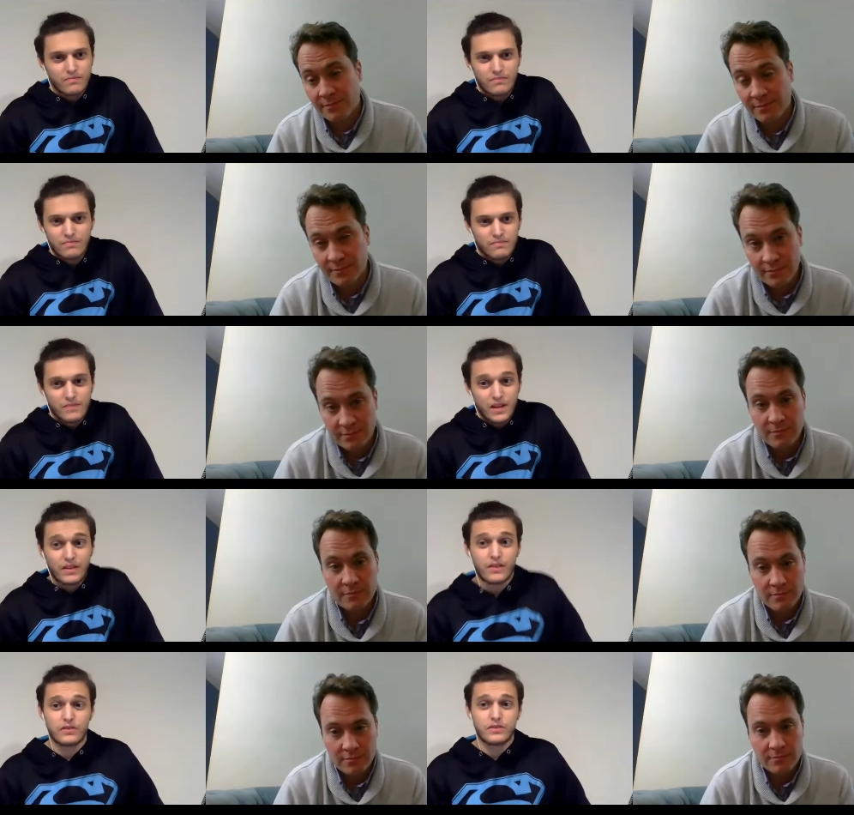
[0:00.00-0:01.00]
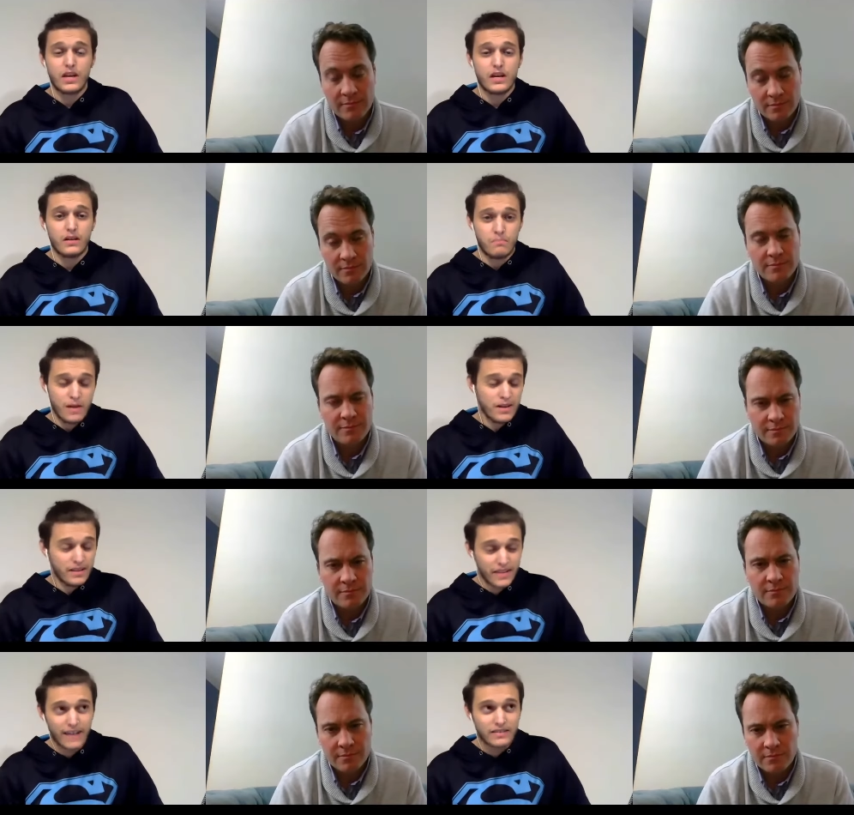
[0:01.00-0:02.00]
Speaker 1: another state. Maybe
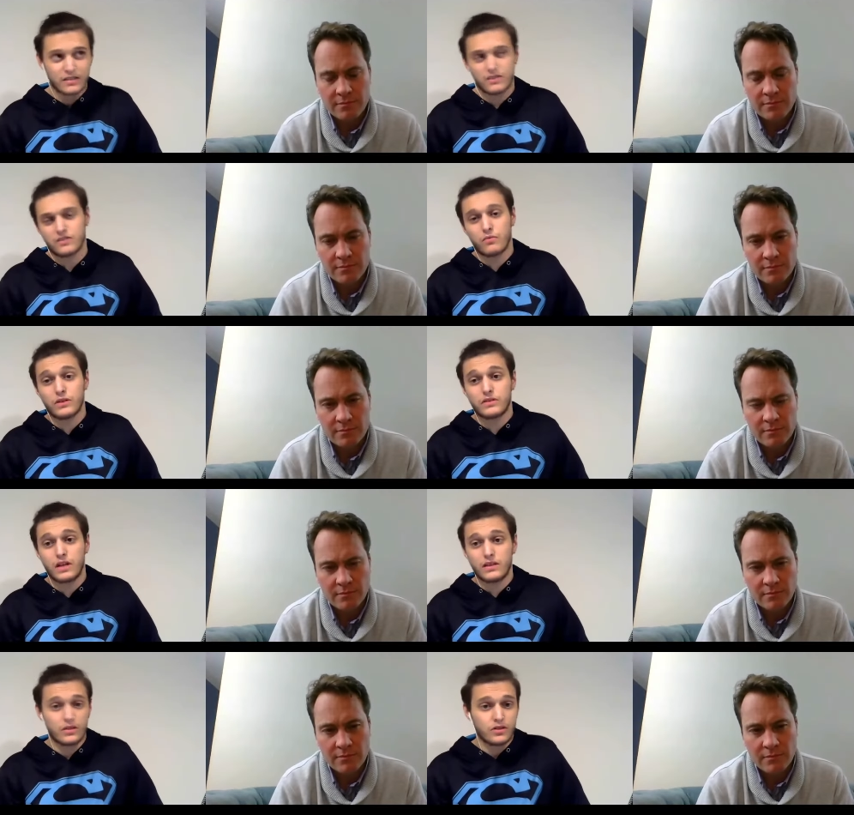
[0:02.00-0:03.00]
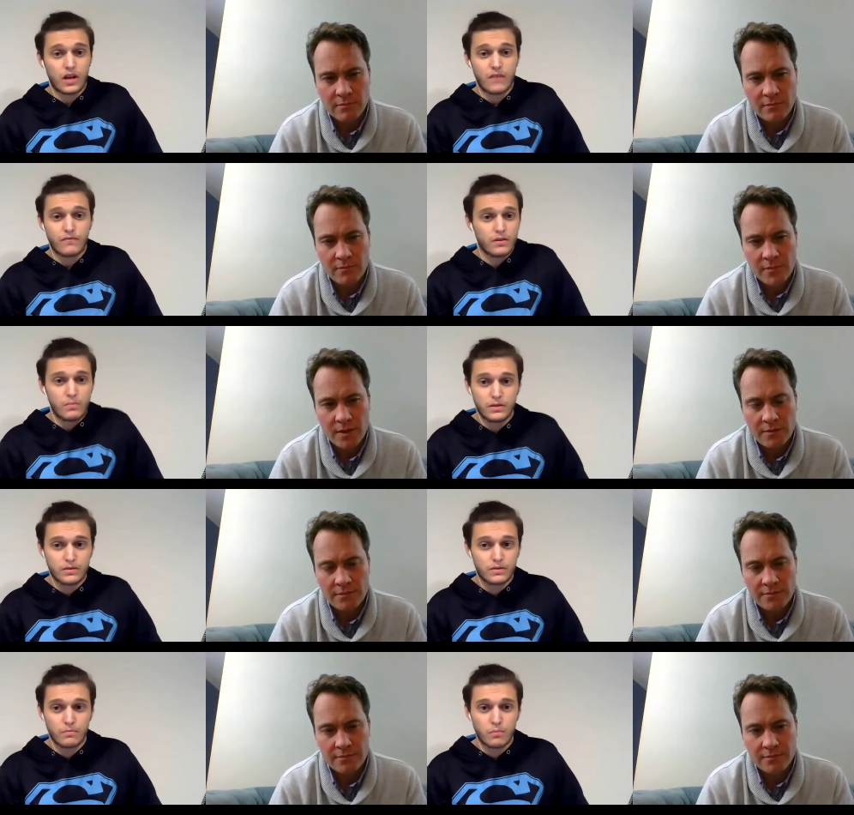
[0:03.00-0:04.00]
Texas is the one state that should have a little bit
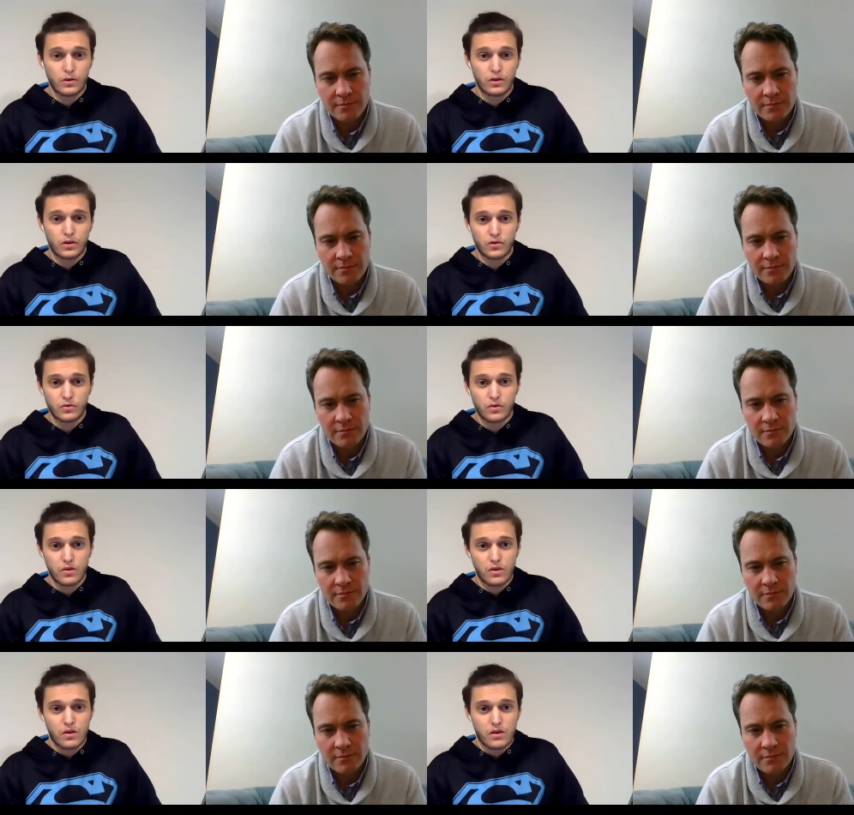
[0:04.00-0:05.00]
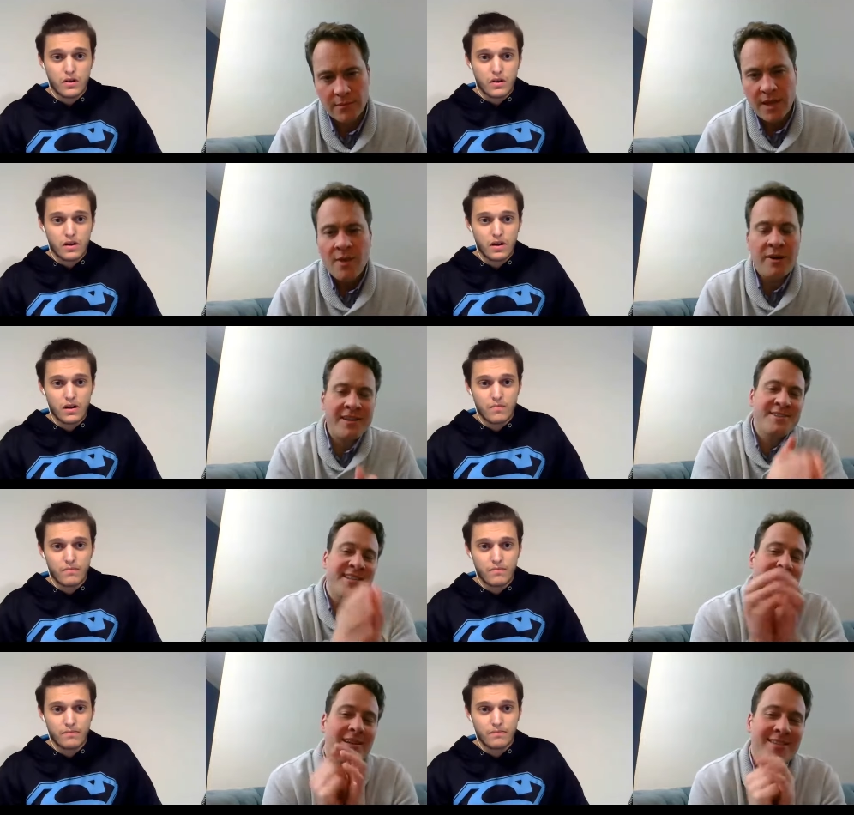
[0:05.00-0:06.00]
some border control.
Speaker 2: But you
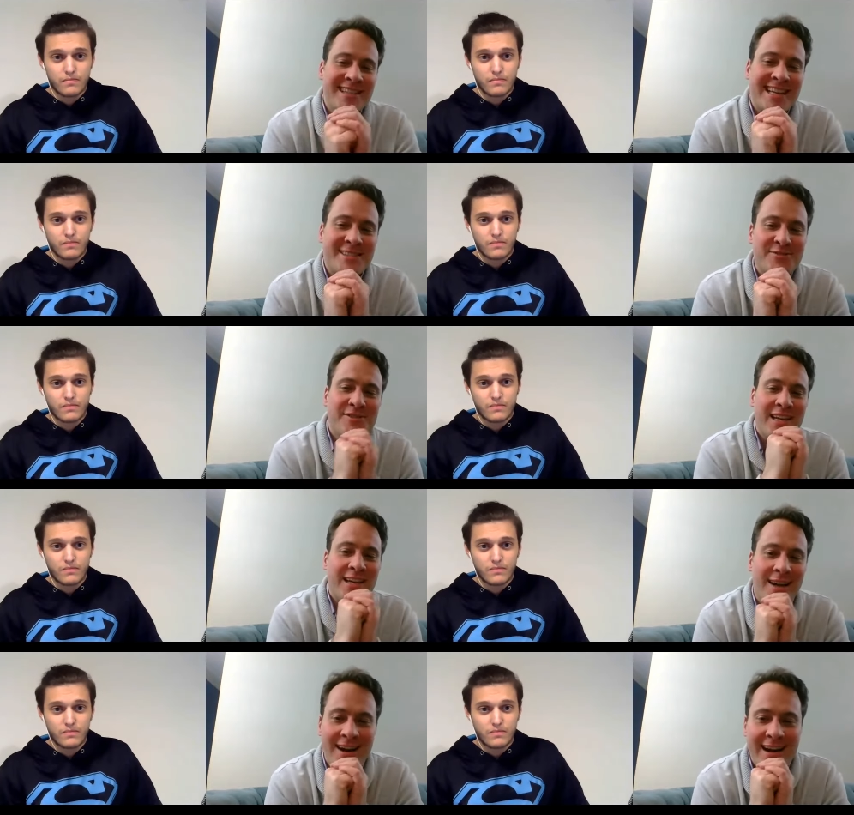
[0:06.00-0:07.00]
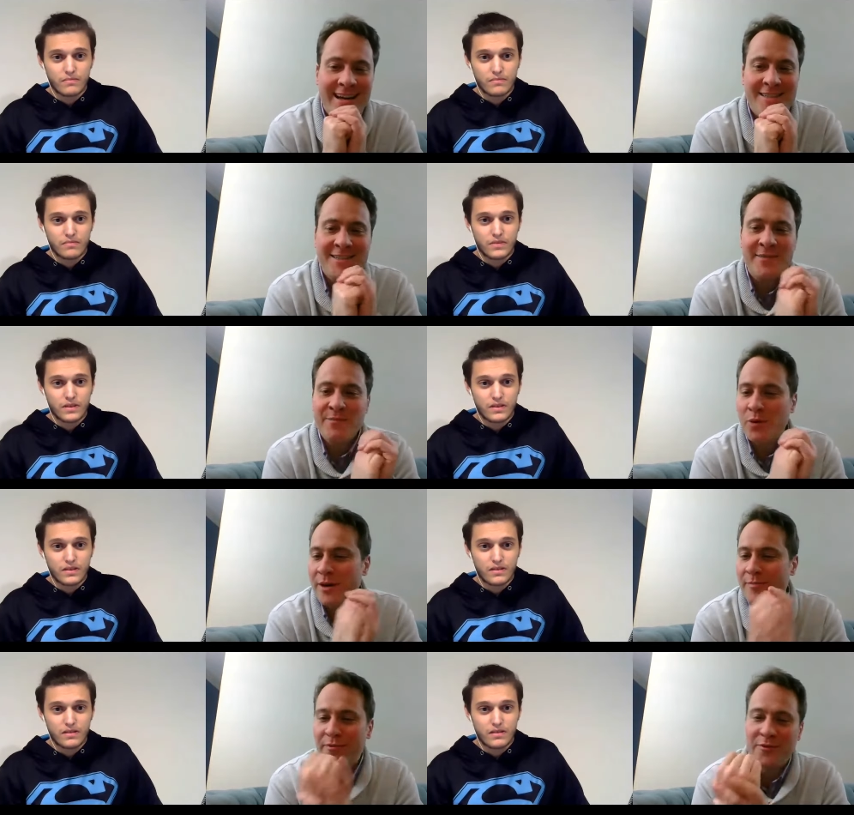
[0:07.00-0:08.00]
see that? See, that's interesting. And at some
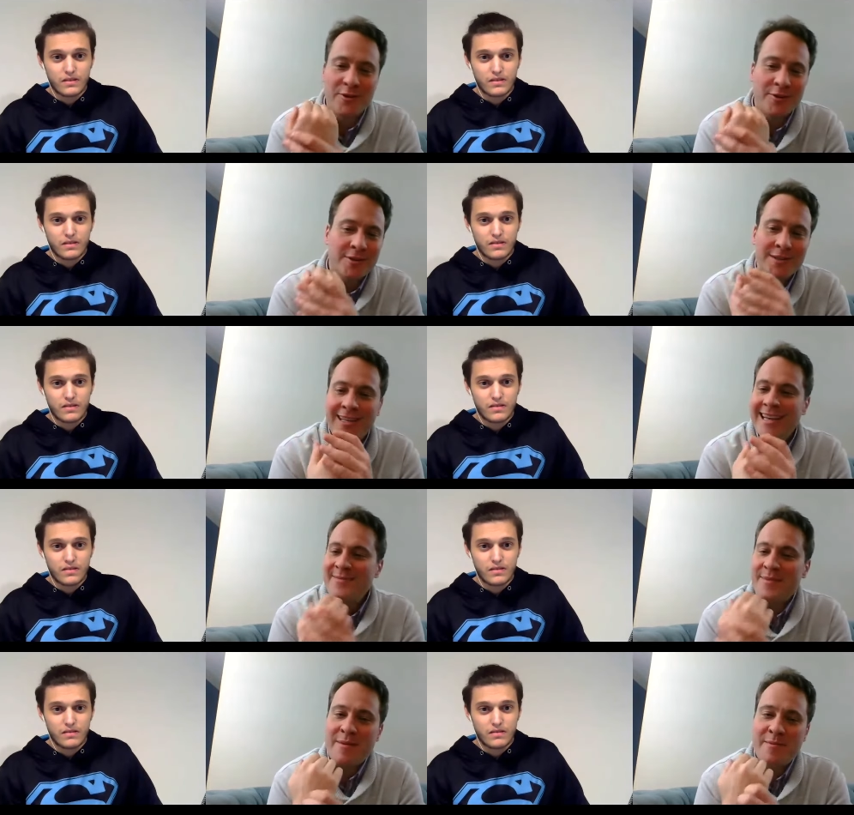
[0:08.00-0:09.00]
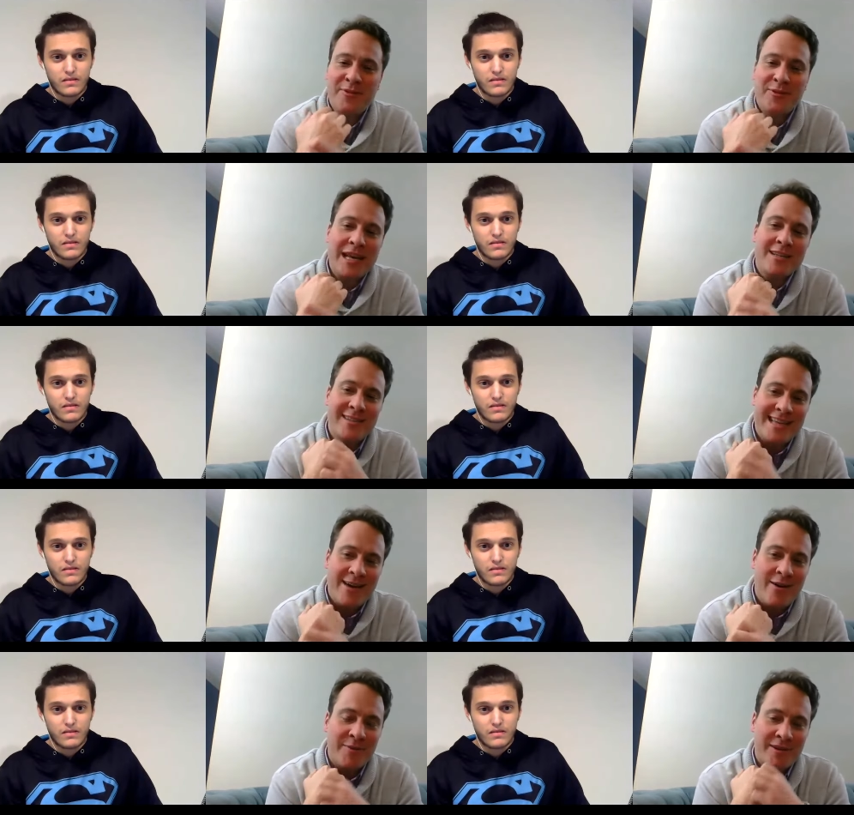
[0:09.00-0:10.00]
point before next year's
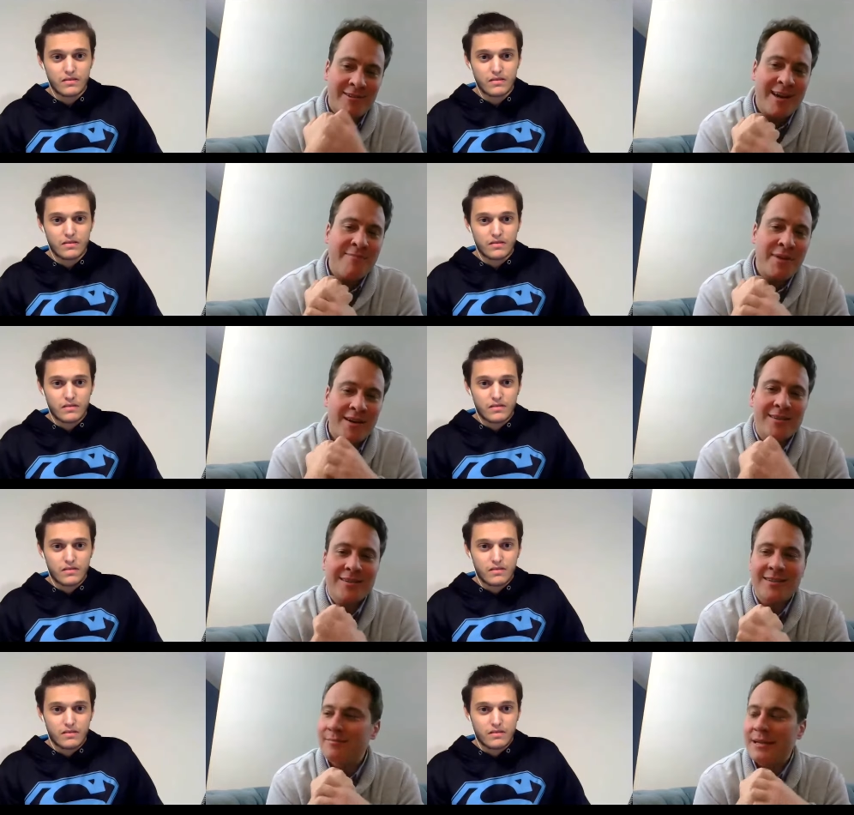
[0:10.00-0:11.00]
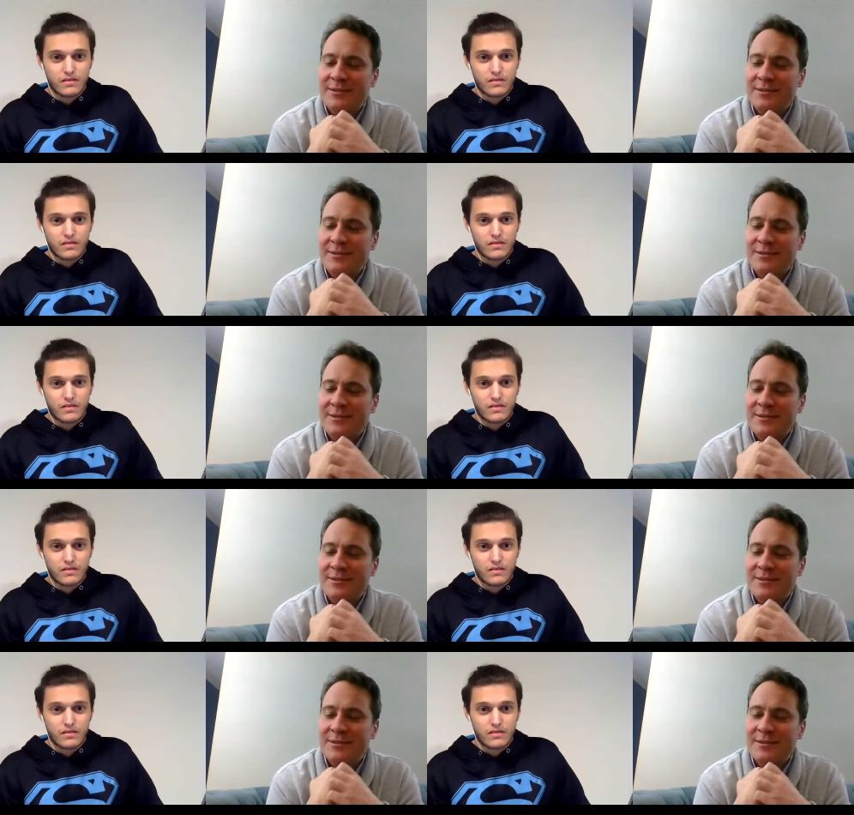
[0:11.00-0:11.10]
out, I'm going to write a big article about